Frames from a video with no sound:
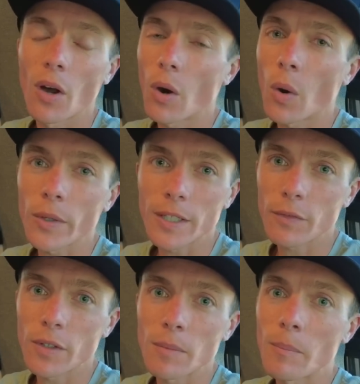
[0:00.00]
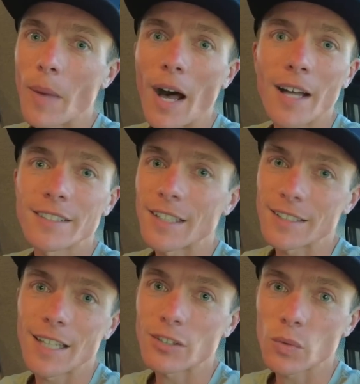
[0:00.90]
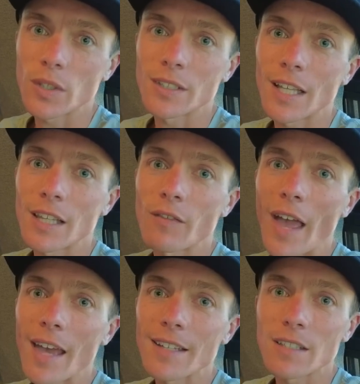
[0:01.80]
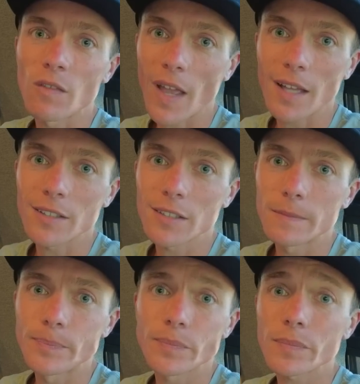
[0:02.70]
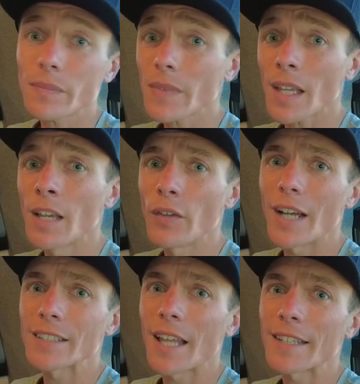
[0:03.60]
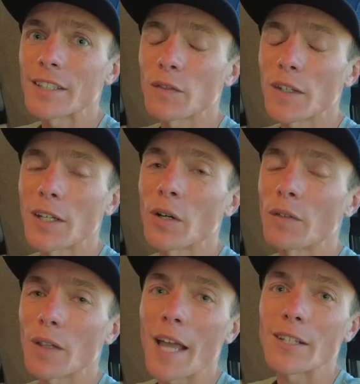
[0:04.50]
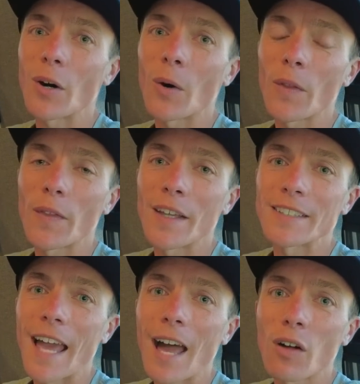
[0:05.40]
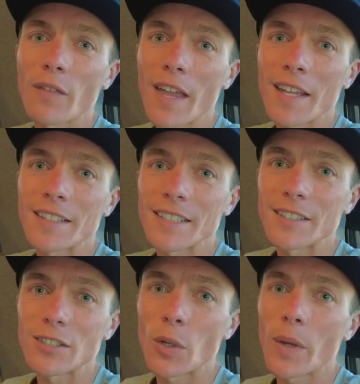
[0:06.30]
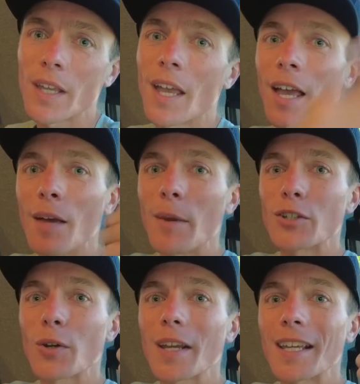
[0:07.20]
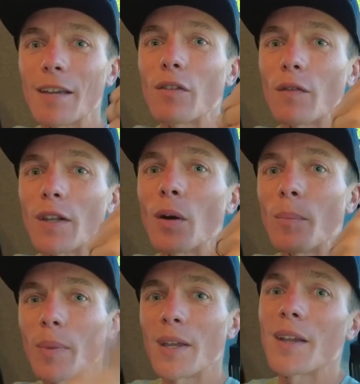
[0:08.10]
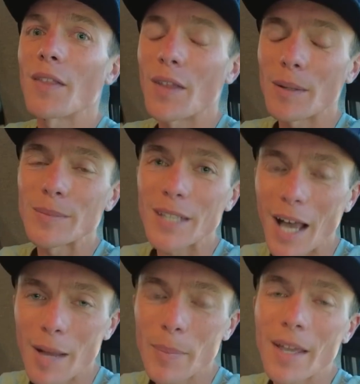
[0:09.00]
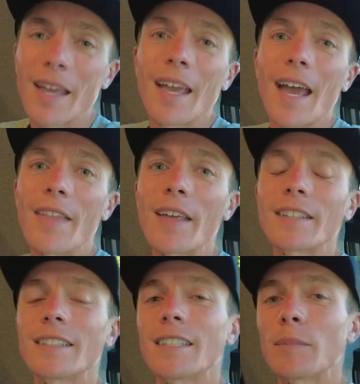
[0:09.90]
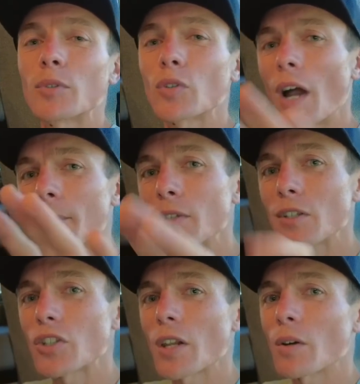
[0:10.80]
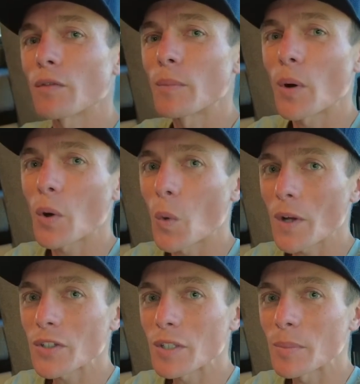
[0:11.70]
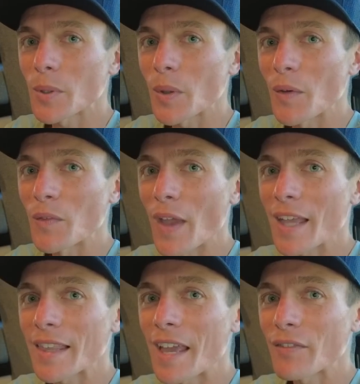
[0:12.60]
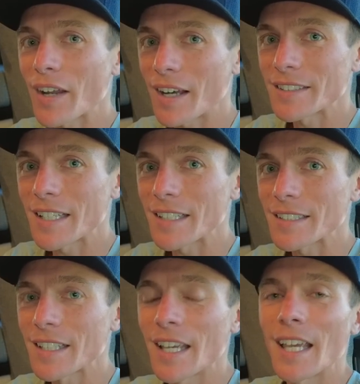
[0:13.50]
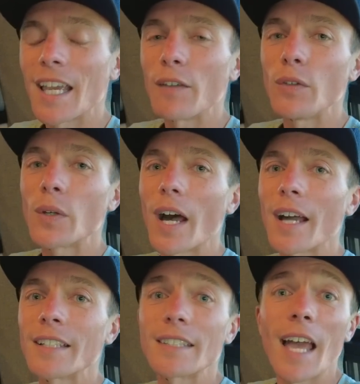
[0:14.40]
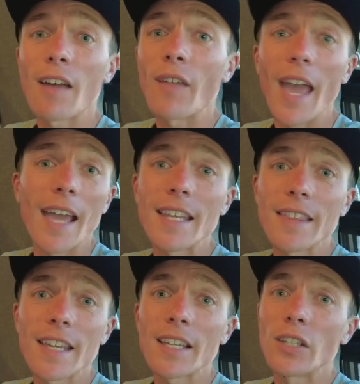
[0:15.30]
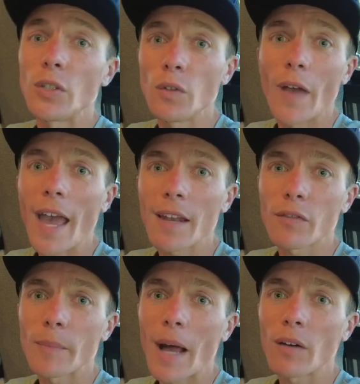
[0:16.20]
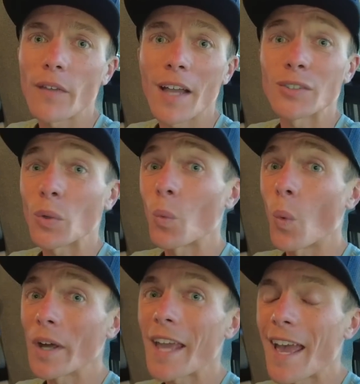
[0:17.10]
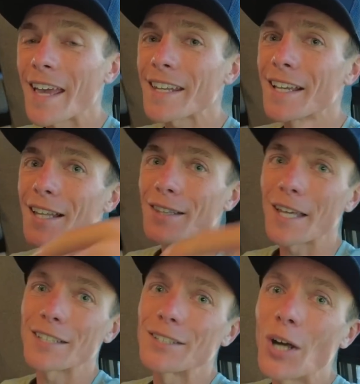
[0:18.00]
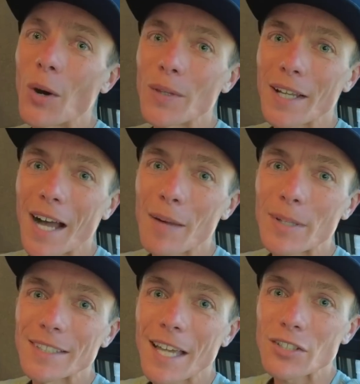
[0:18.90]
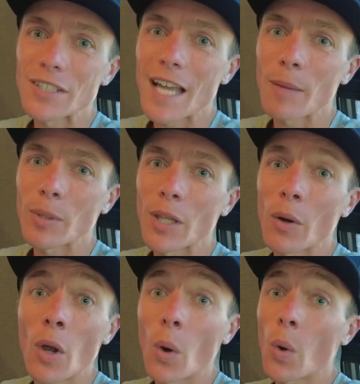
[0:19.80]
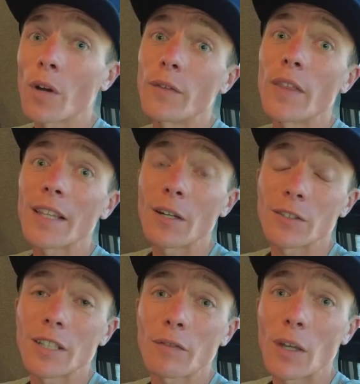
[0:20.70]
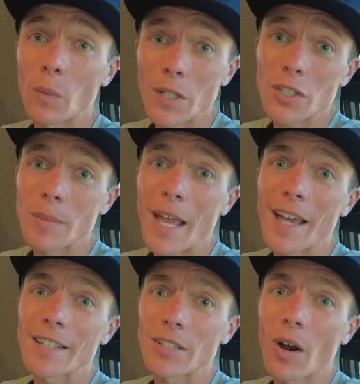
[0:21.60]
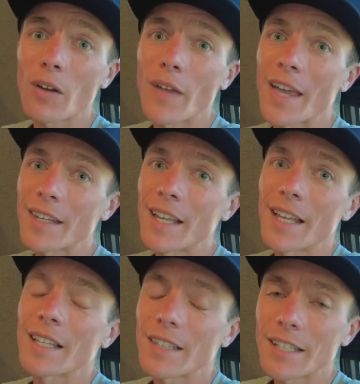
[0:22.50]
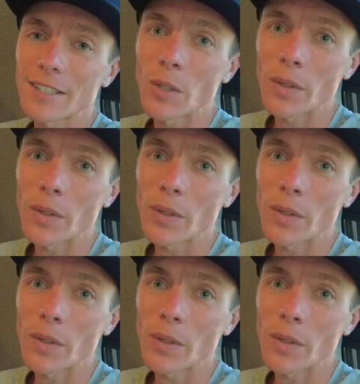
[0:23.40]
all the different mods and accessories that they've added to vans. If you guys liked this video, if you liked all the things that Alvans is doing, make sure to give the video a big thumbs up and then subscribe to the channel for more questionable van life content. If you guys have anything you've added from Alvans or want to add, let us know in the comments section down below. Or if you think there's stuff that we should be adding to our van, let us know in